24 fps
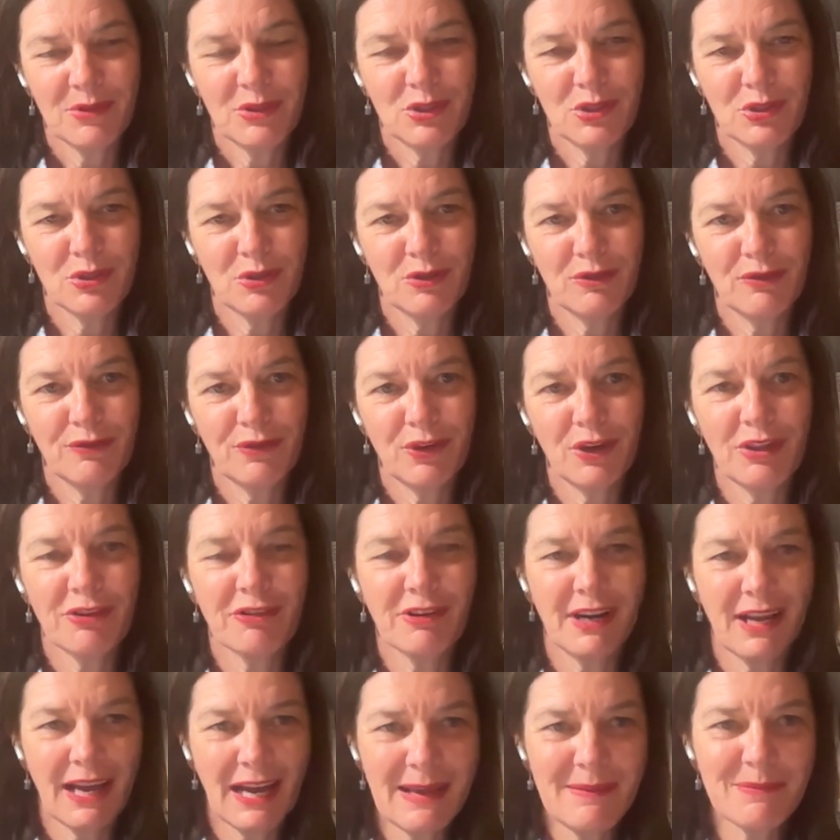to further
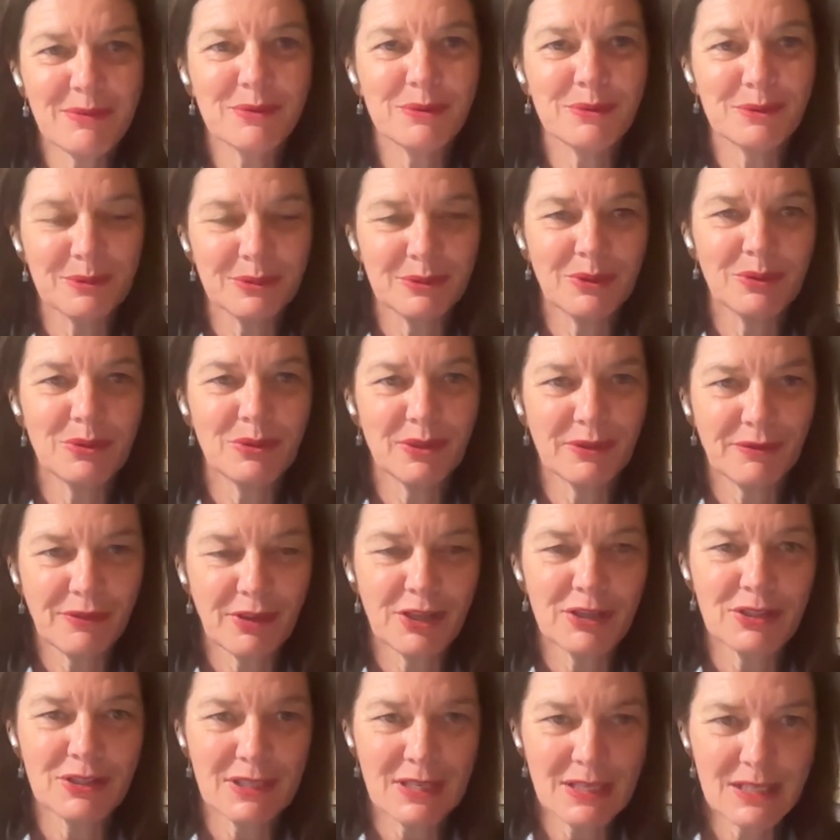enable all of
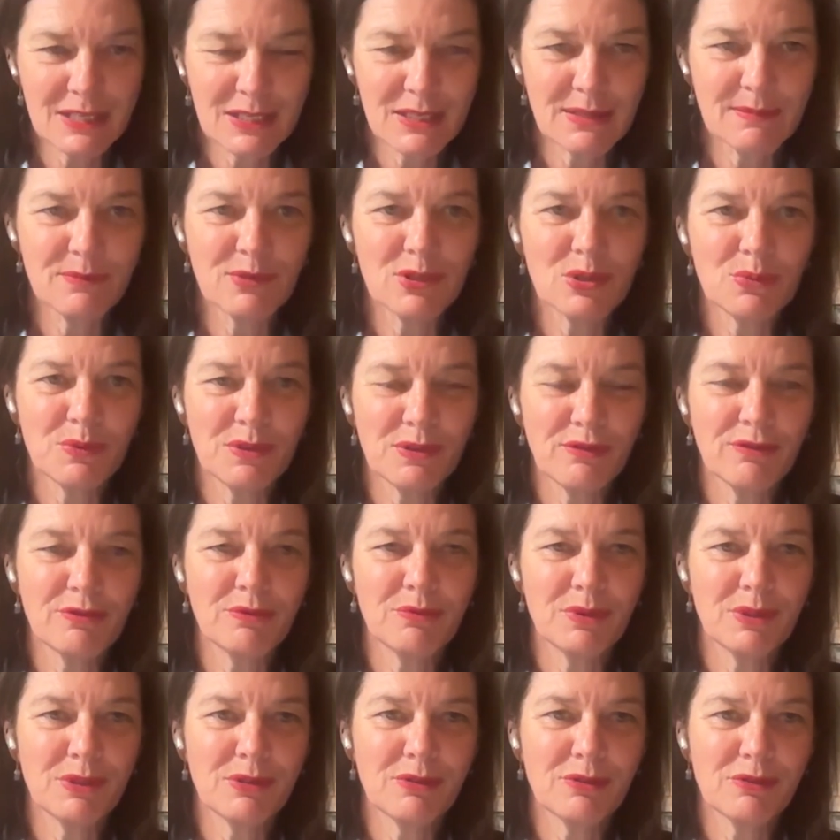those systems with
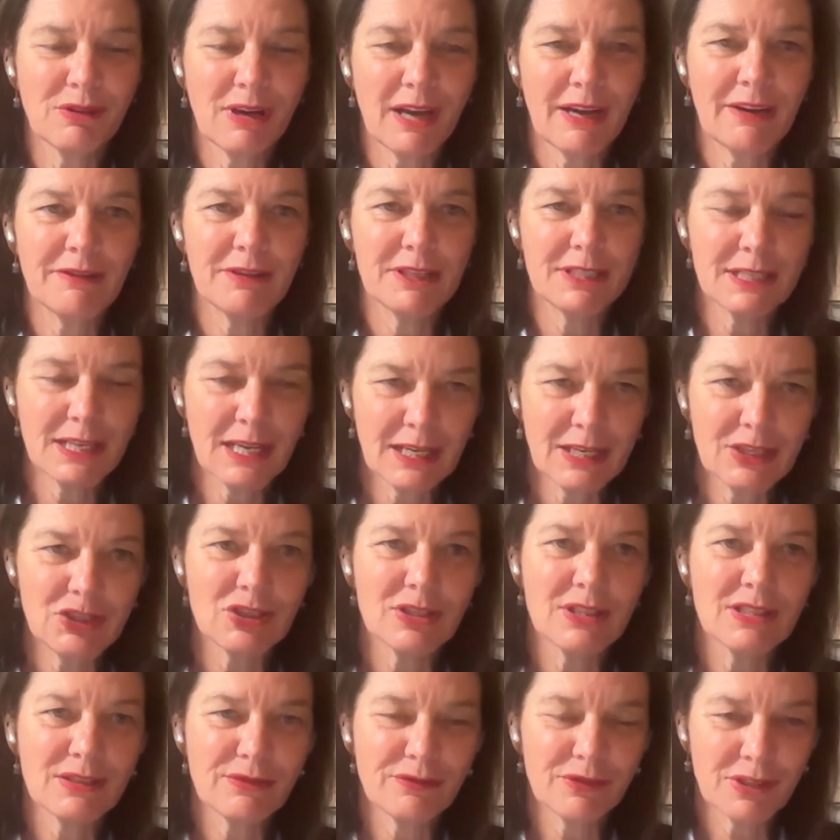greater
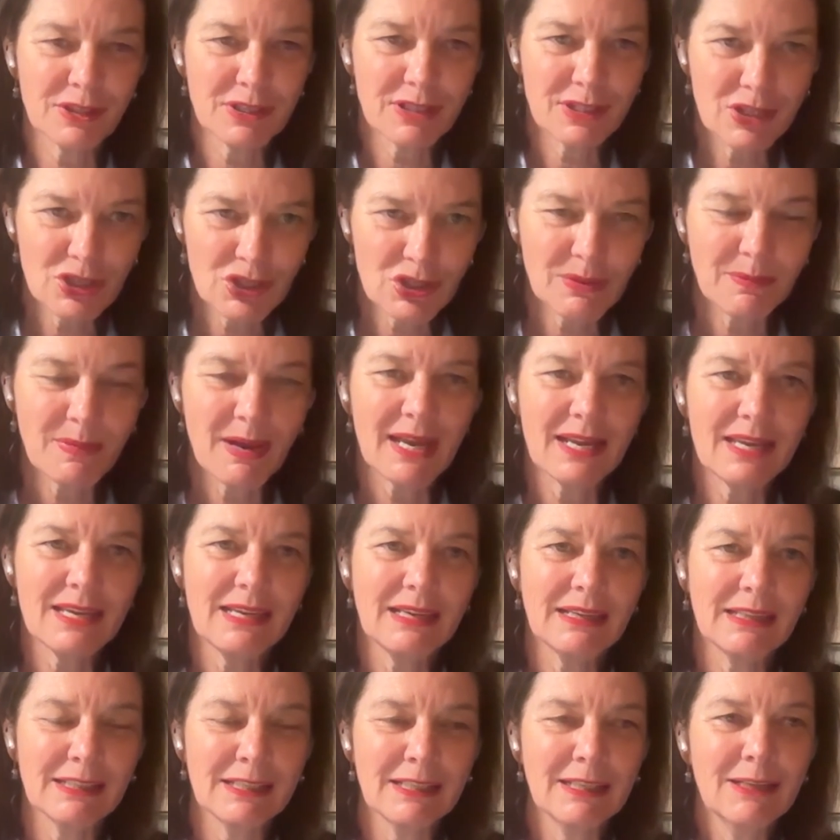intelligence for decision
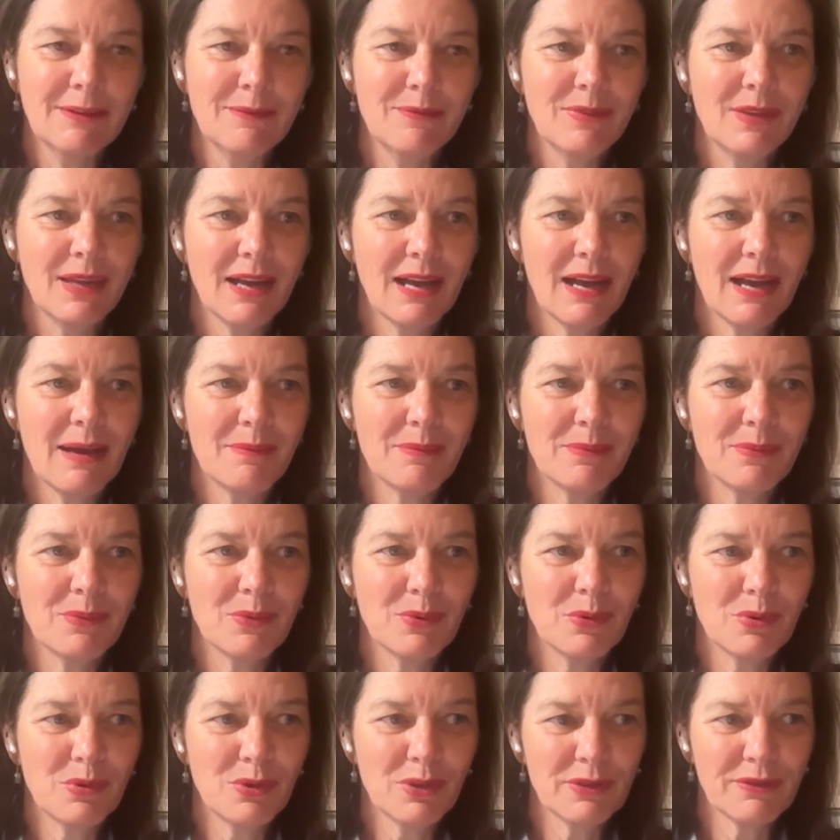making,
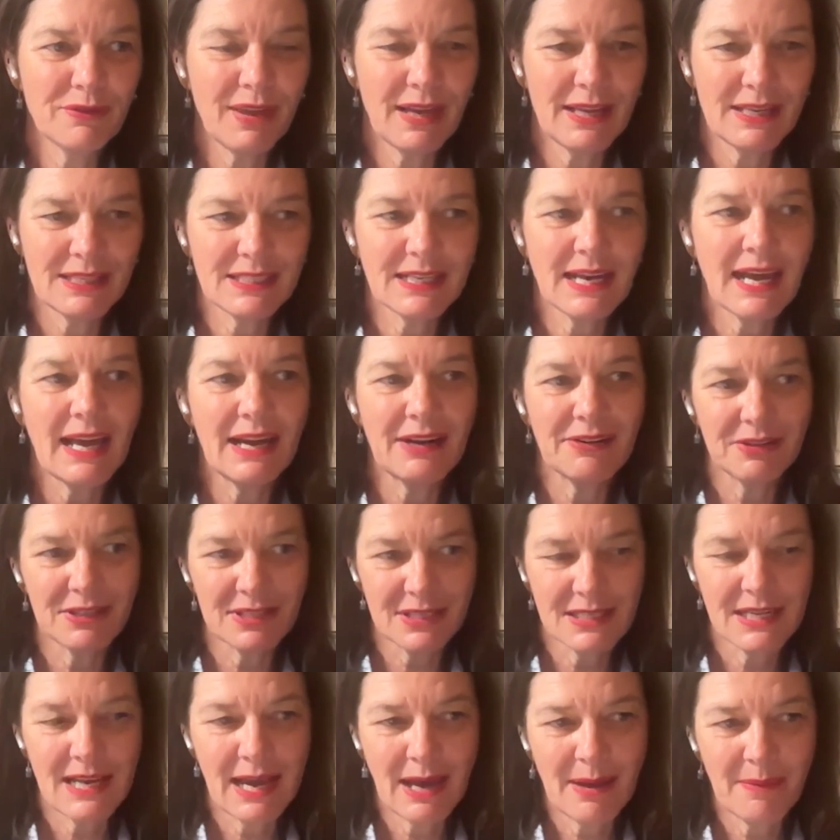all of that data
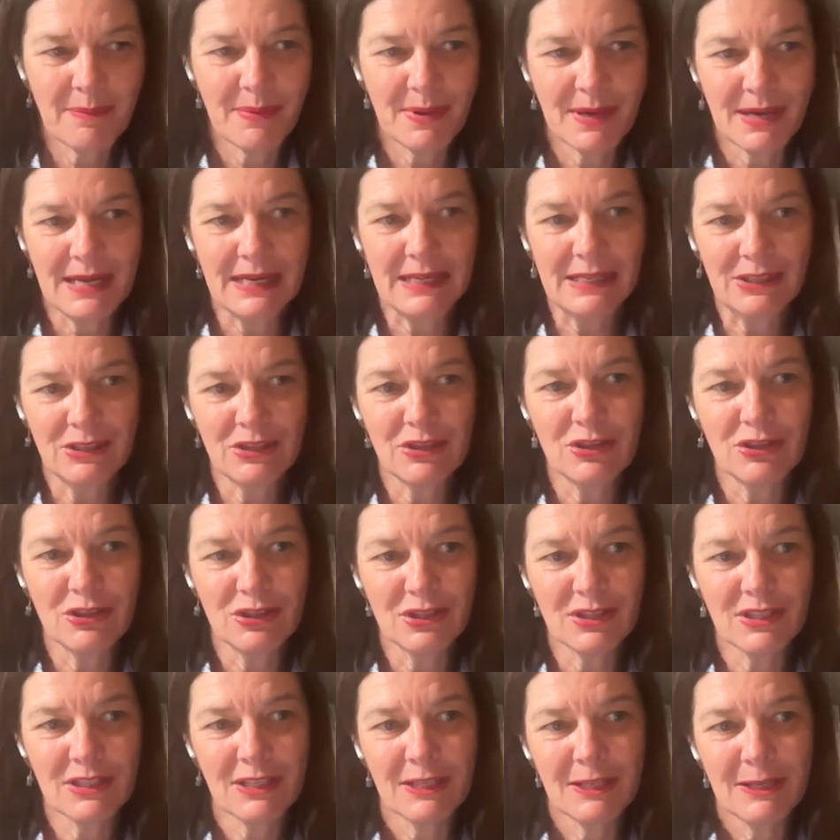is now being
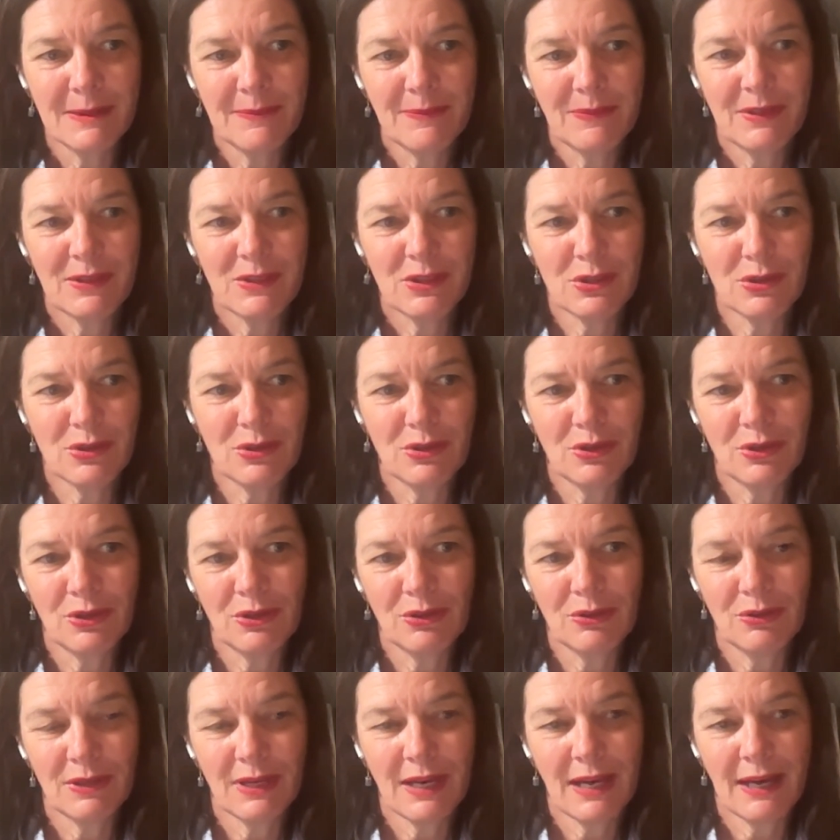used to